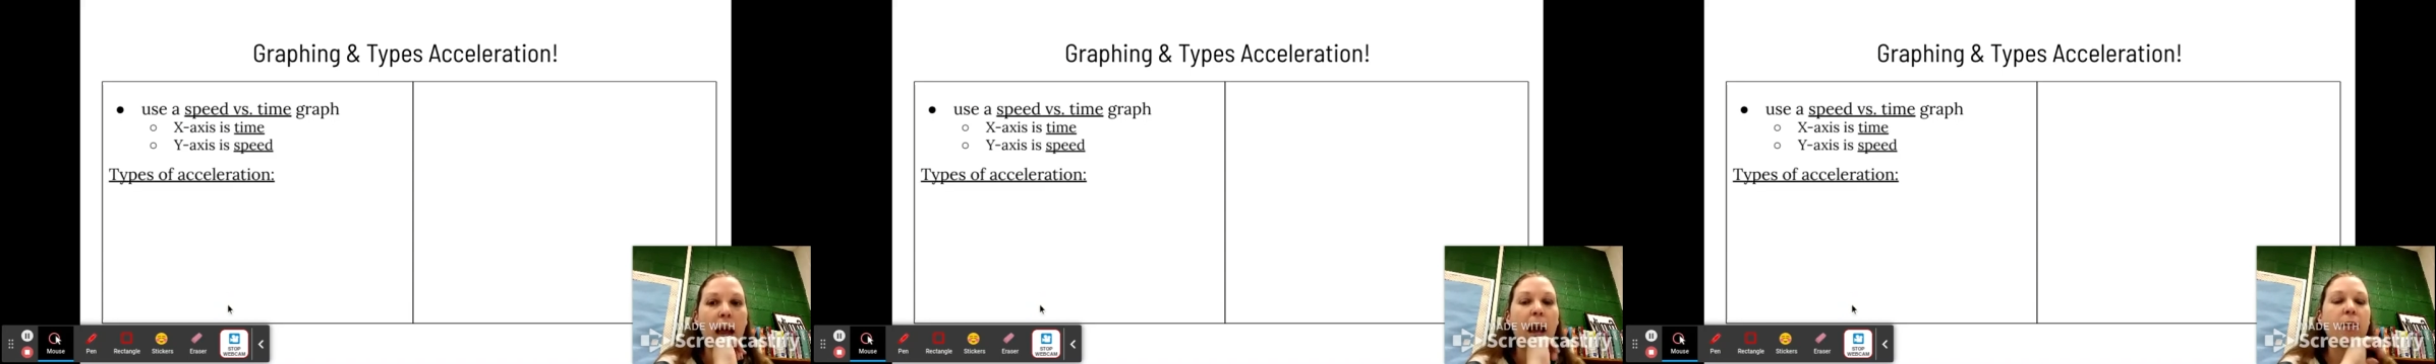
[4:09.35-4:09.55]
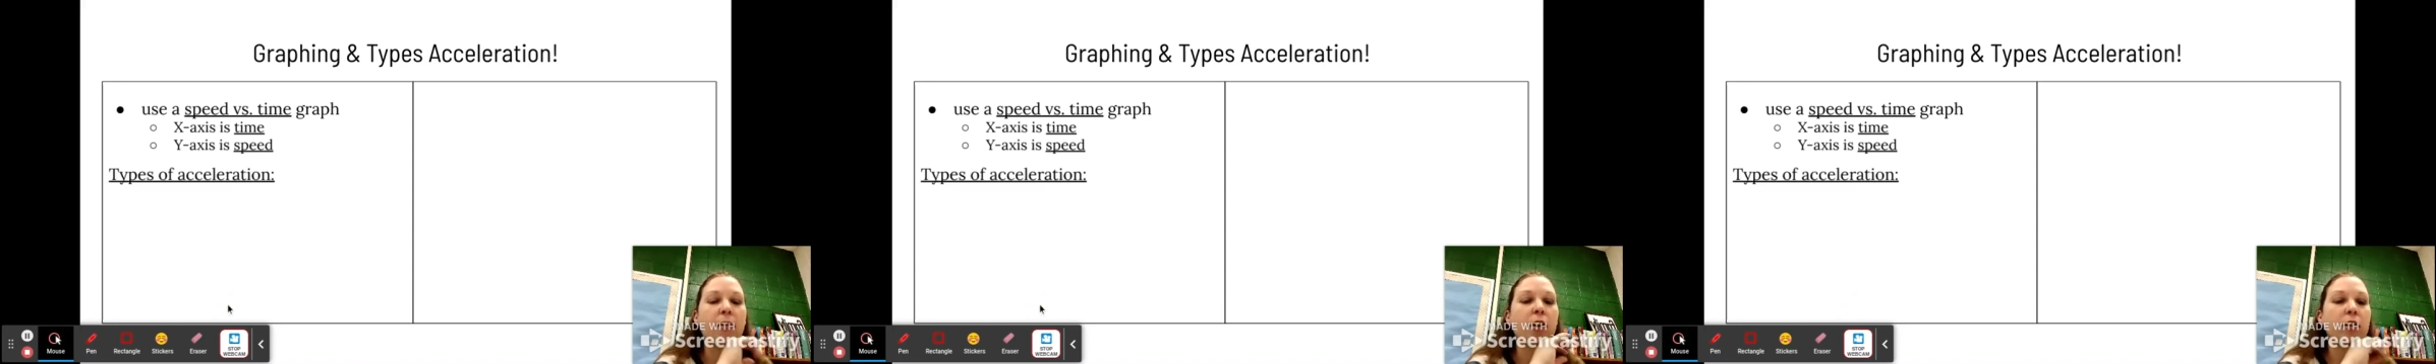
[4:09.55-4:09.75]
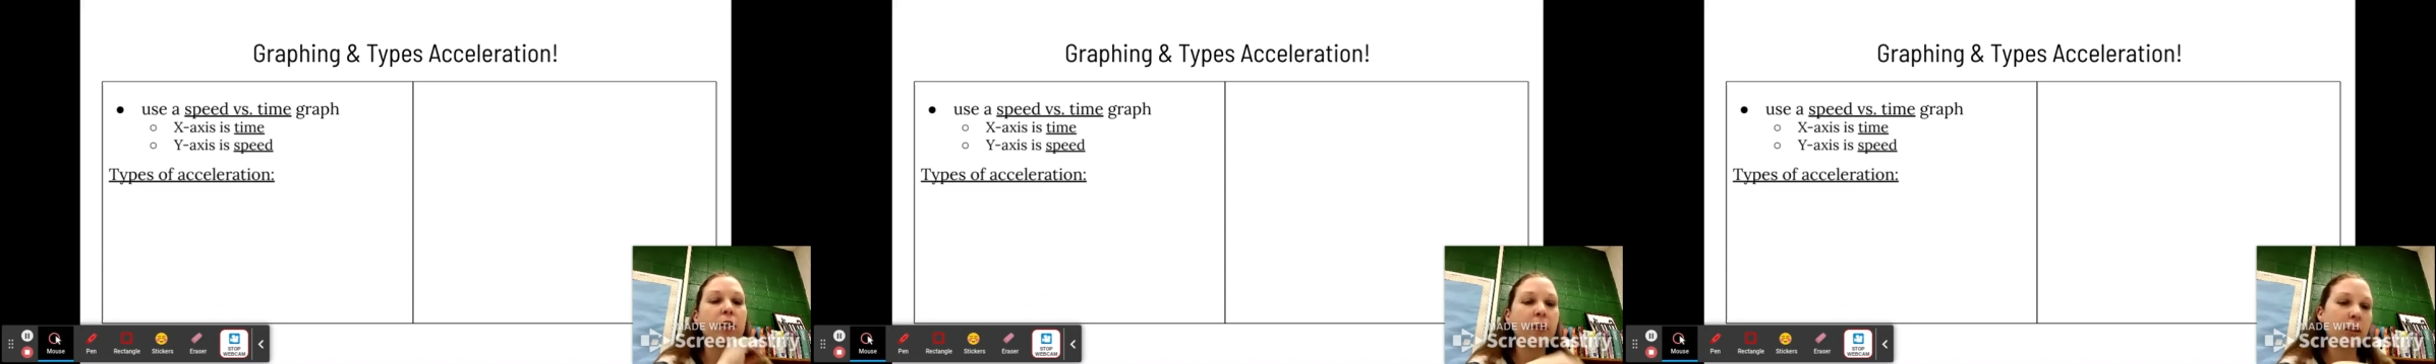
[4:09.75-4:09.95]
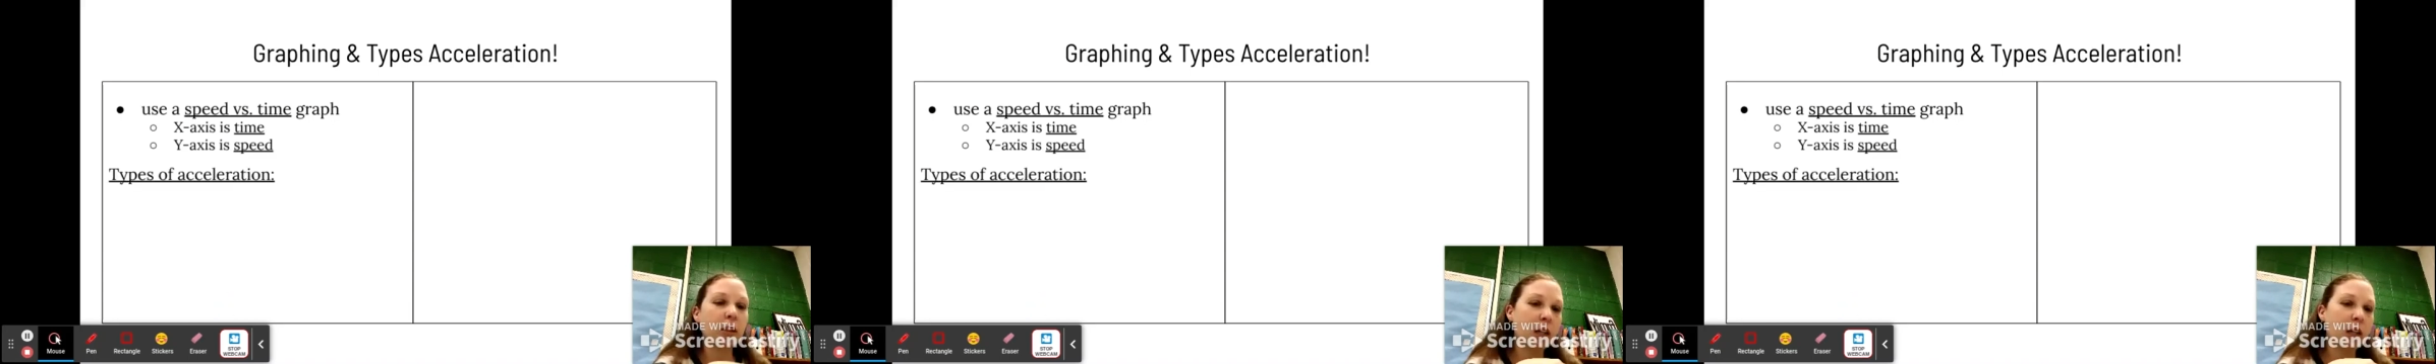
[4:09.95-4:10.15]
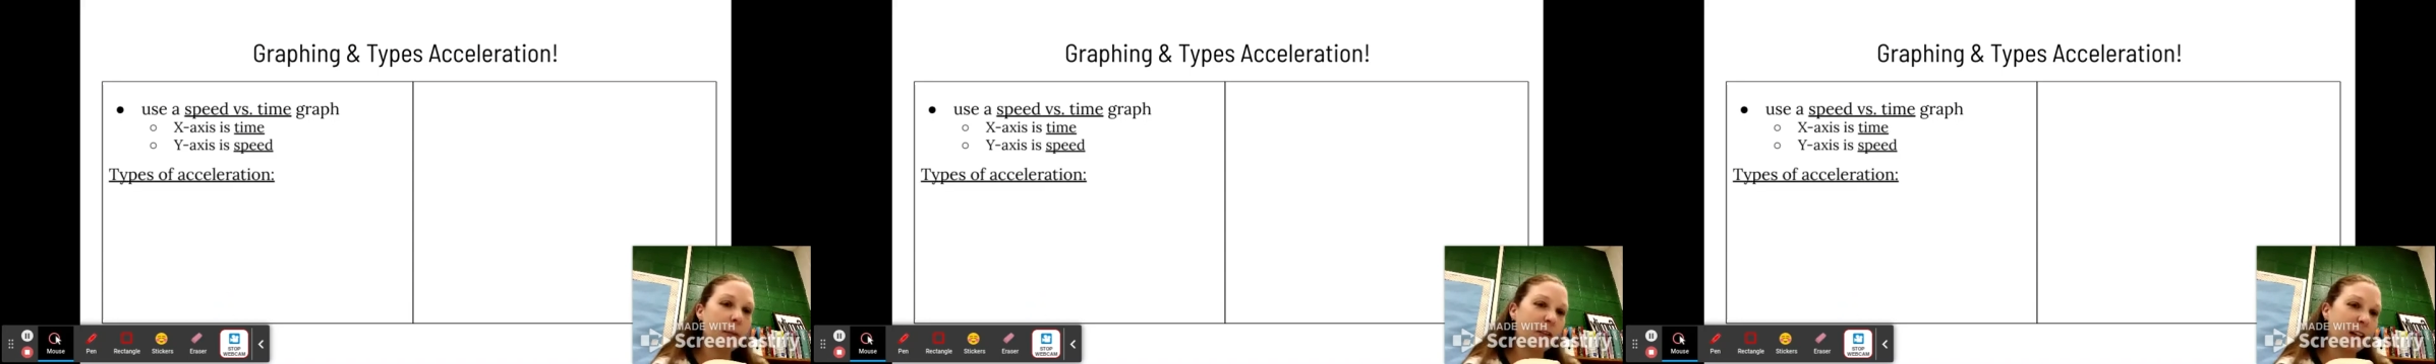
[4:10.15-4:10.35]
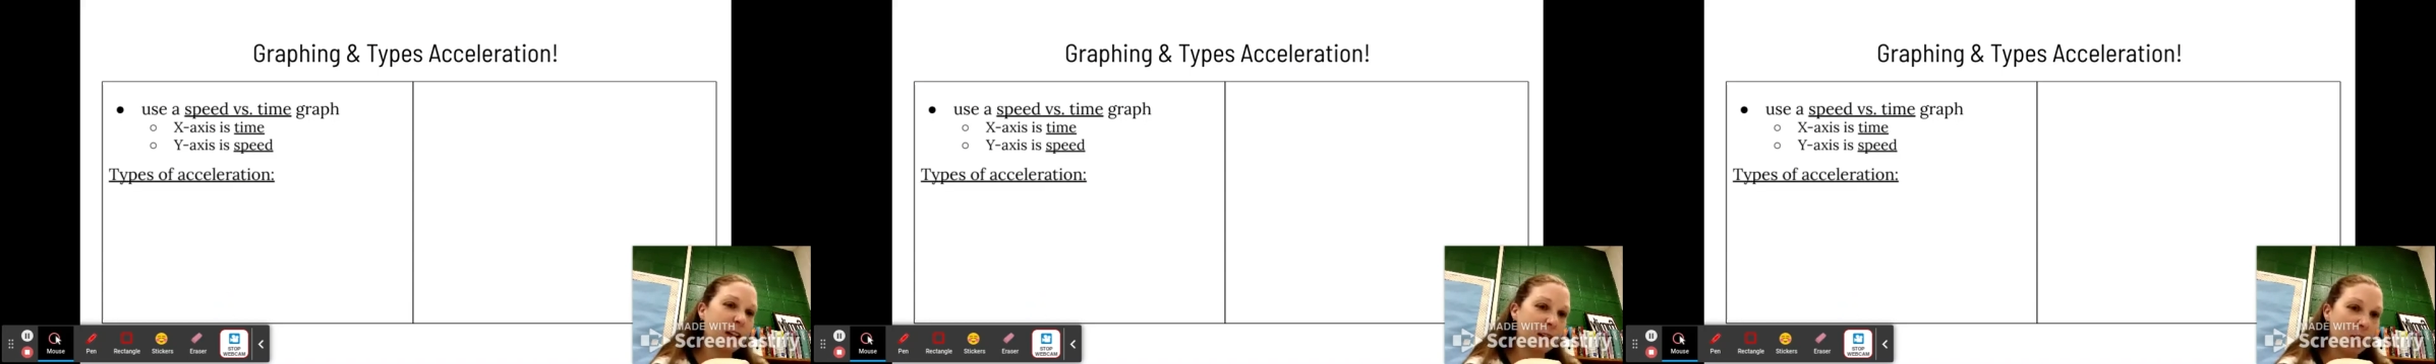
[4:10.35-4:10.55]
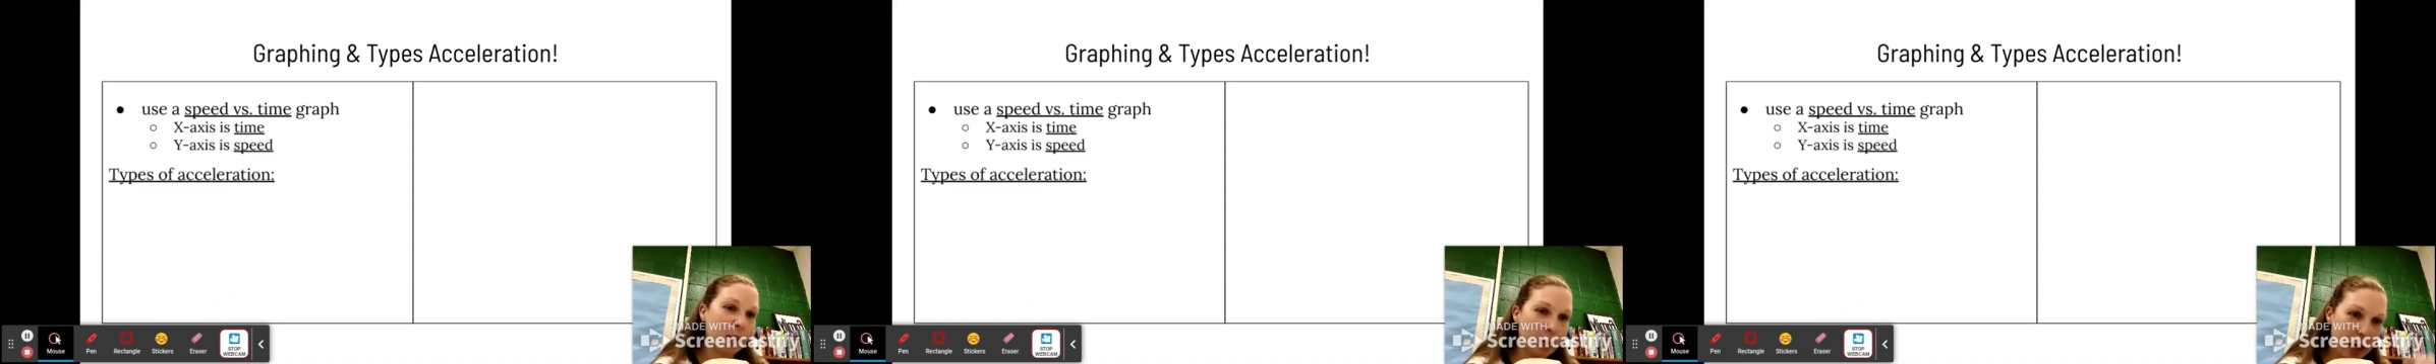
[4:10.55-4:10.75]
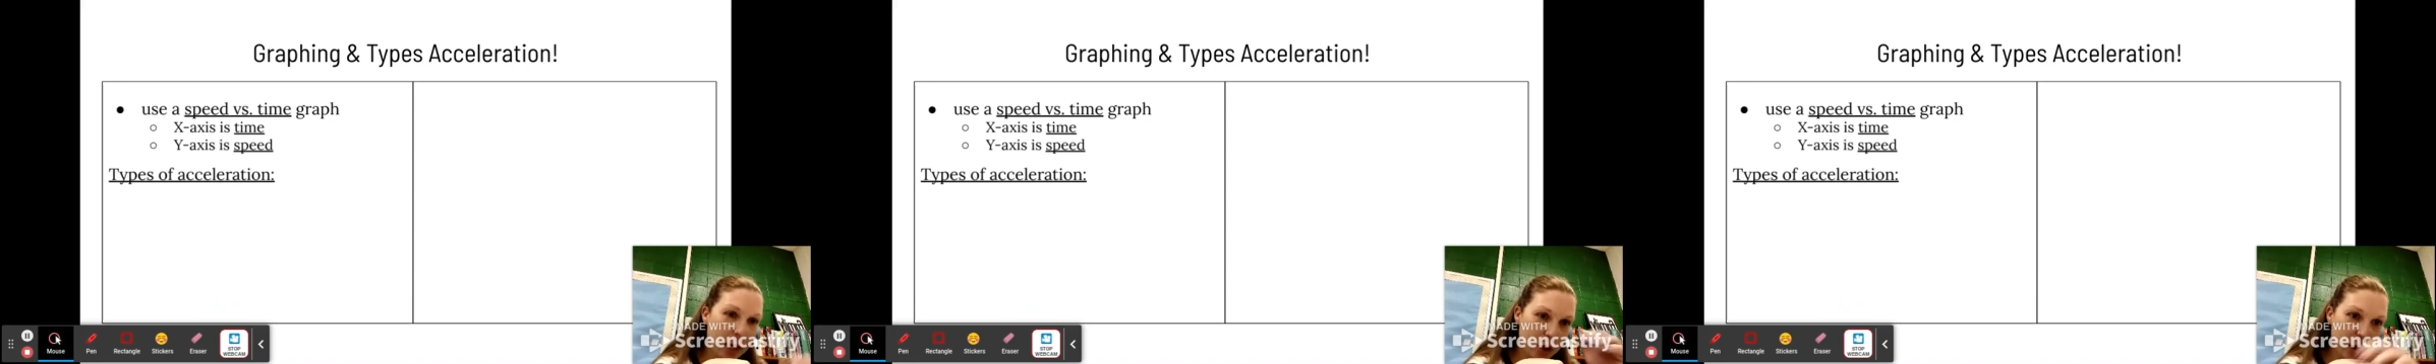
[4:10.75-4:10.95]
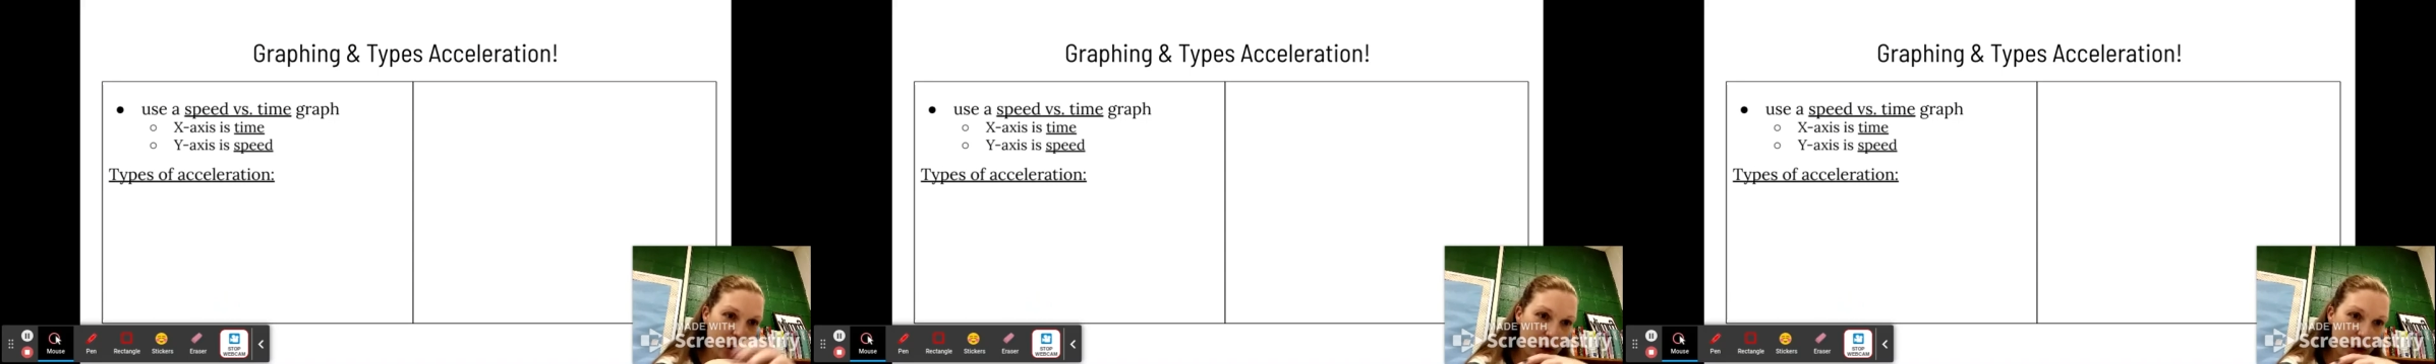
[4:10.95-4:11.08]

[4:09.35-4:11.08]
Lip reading: And there are different types of acceleration